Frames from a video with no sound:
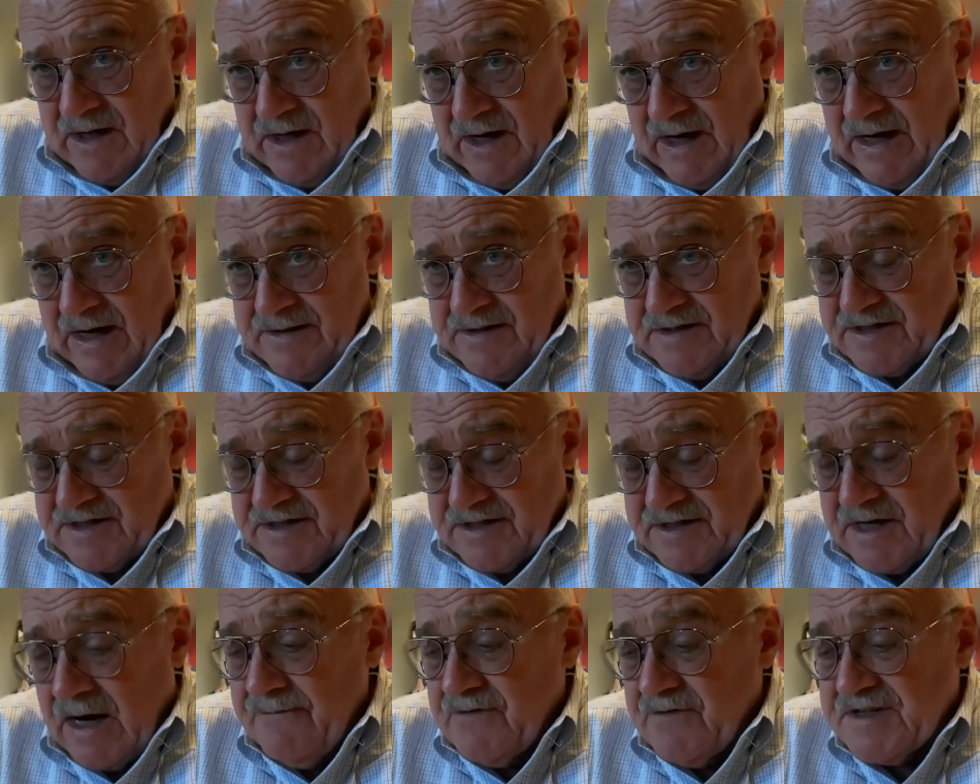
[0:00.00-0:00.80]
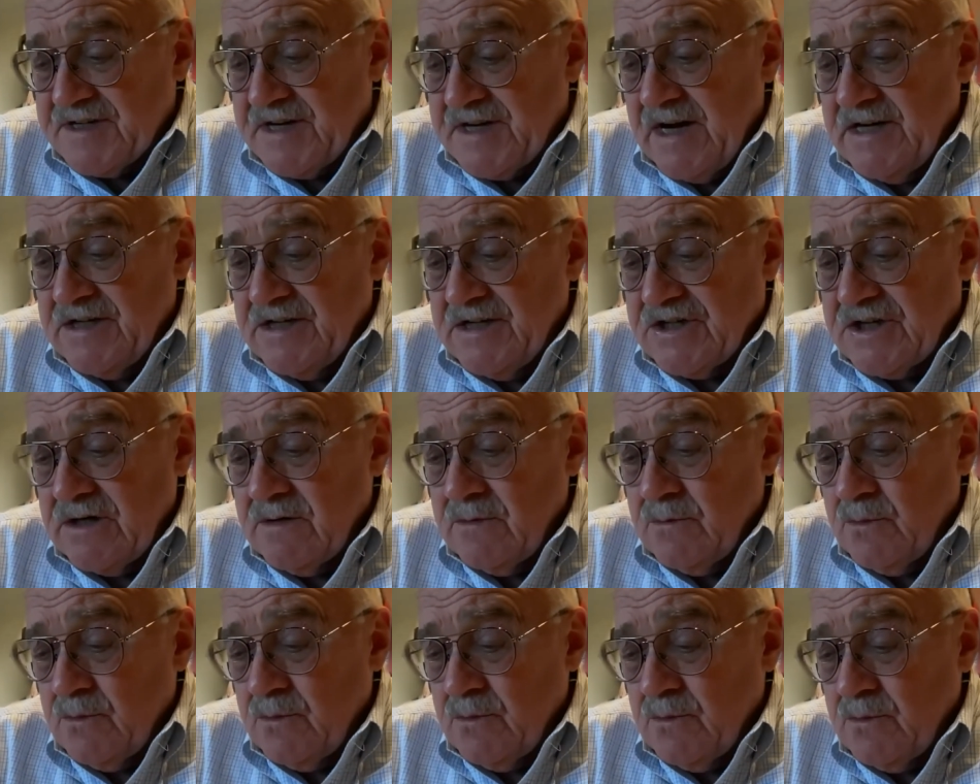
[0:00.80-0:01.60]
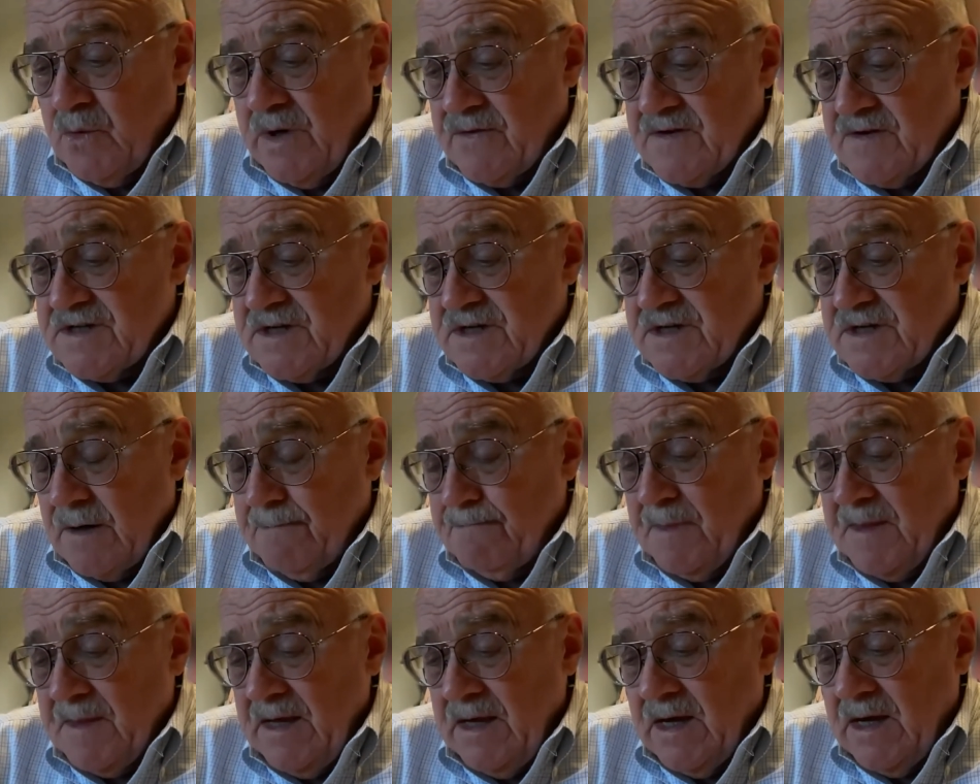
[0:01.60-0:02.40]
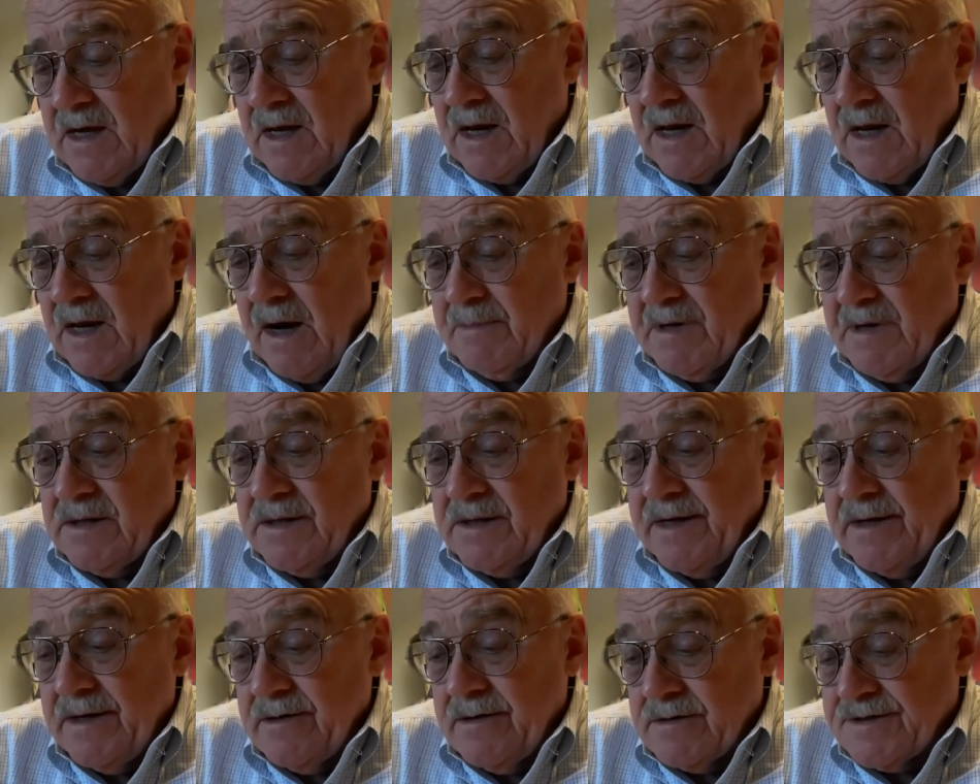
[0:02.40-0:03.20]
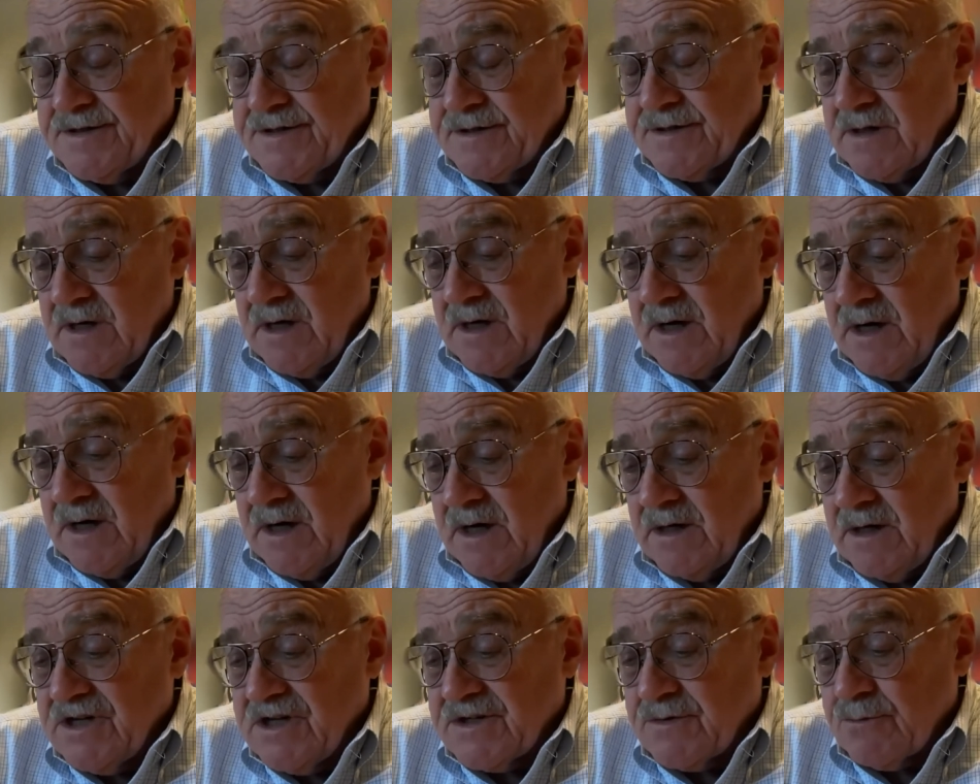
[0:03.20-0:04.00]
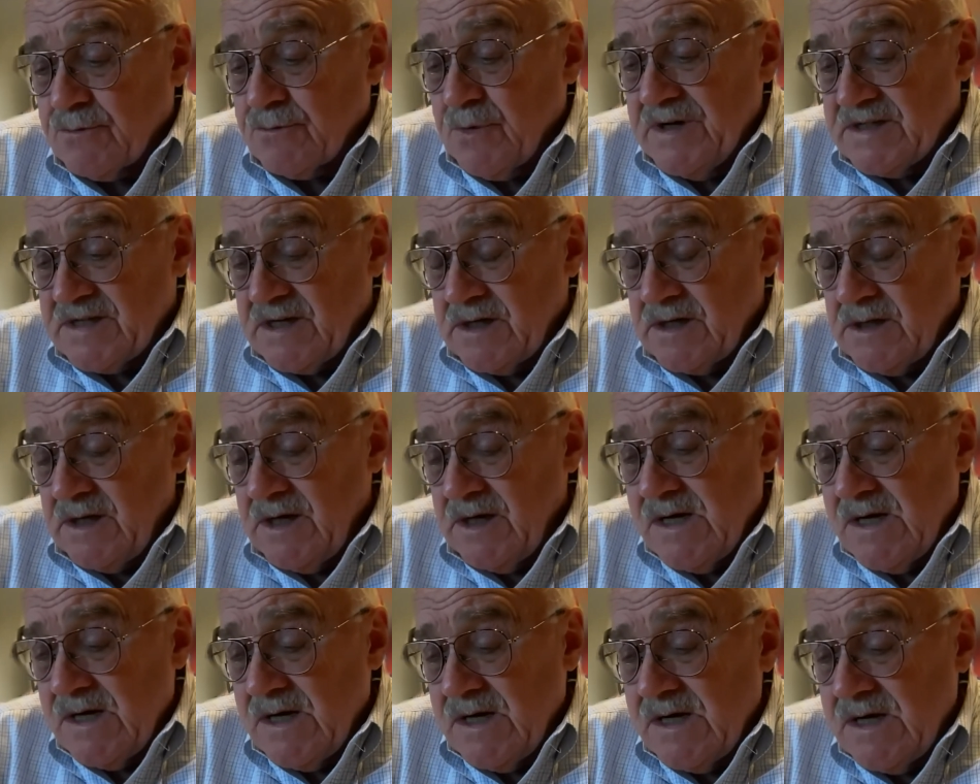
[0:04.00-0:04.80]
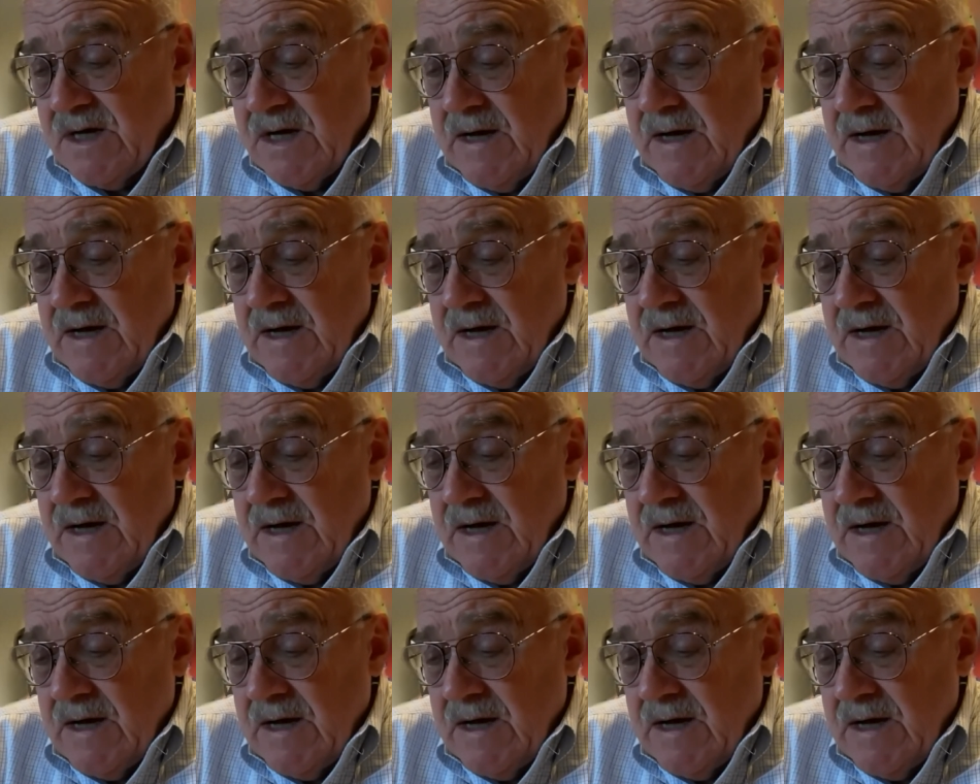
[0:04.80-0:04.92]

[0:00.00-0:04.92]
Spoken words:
had this conversation with some economic leaders just recently.